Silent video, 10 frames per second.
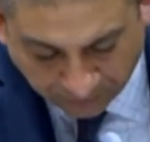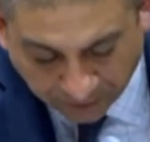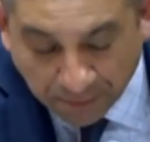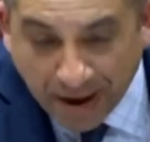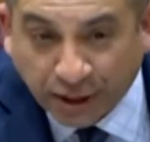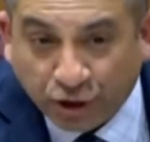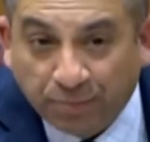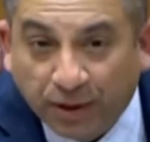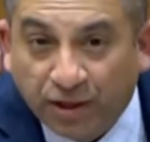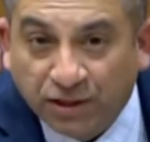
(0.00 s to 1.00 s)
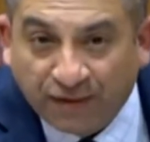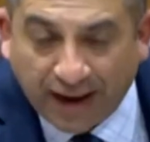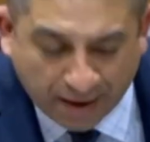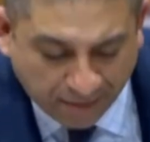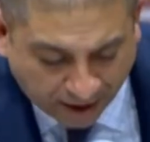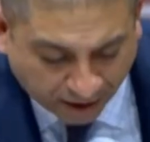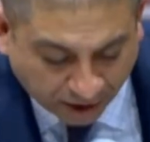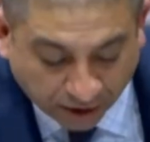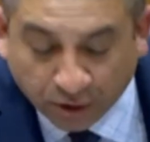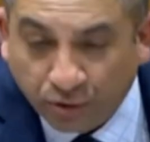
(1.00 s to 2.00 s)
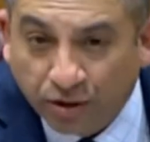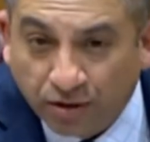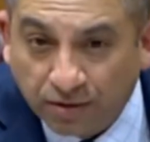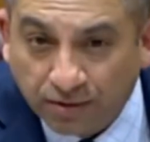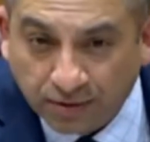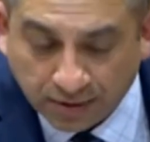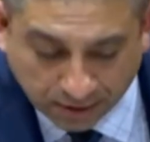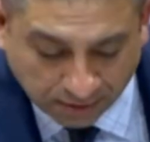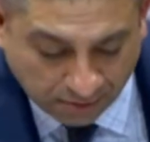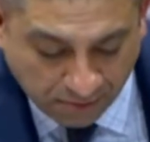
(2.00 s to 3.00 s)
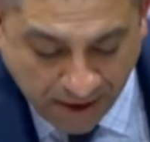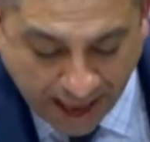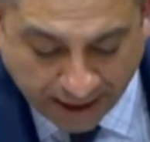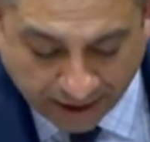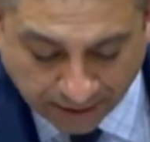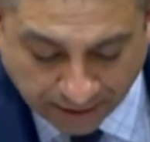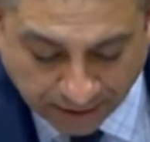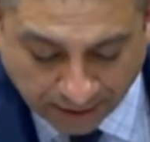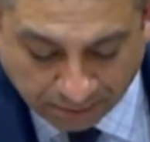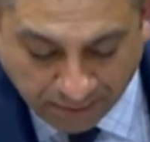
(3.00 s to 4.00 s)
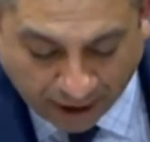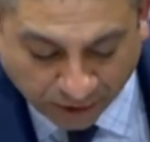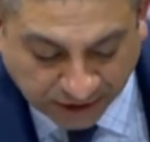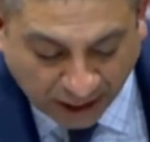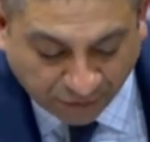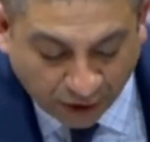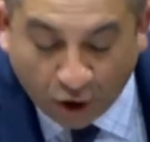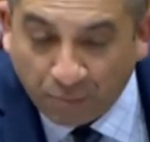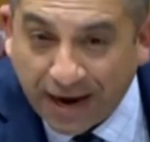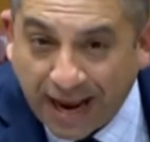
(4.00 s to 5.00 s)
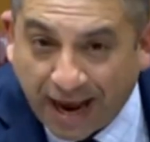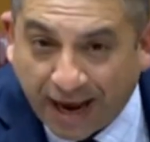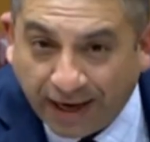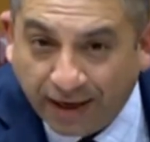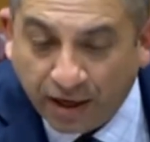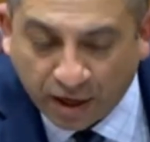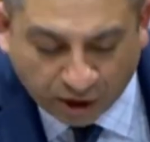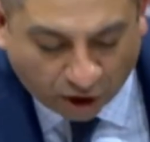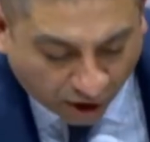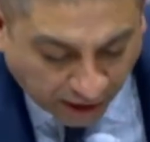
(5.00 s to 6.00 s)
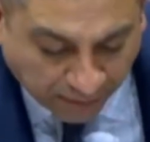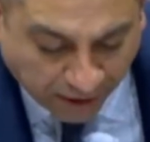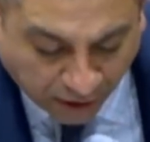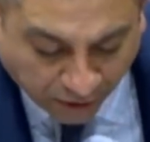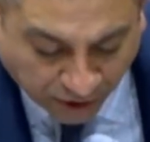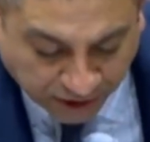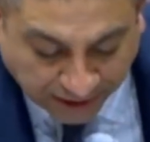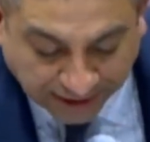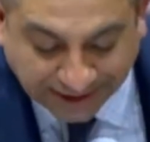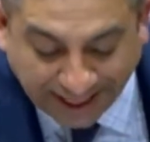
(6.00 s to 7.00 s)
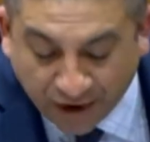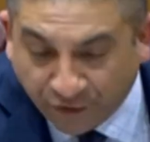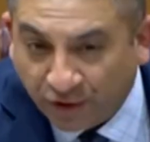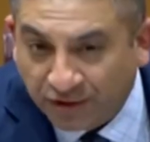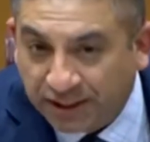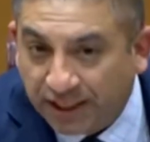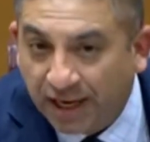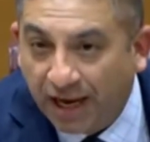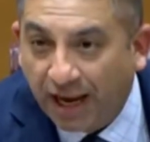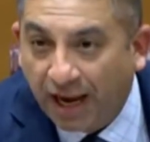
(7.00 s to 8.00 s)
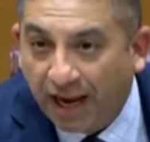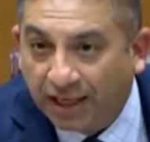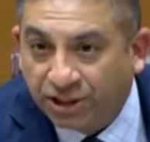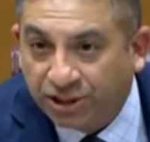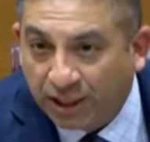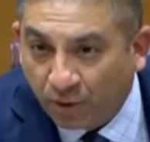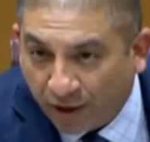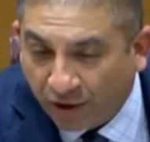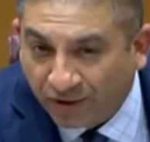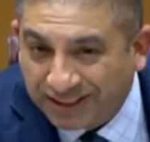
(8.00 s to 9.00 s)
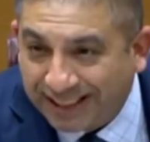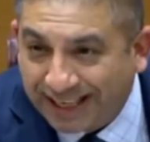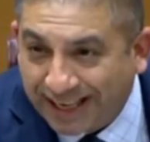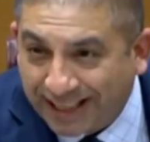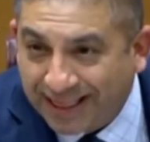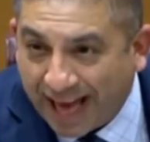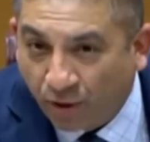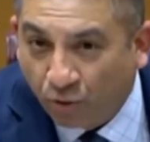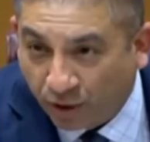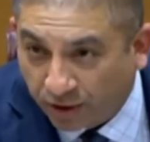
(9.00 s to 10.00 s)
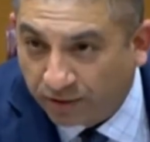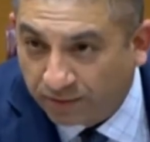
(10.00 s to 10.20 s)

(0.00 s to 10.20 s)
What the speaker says: The major builders of AI models are Google, Meta, Microsoft, OpenAI, Carnegie Mellon University, Stanford University, and Tsinghua University in that order.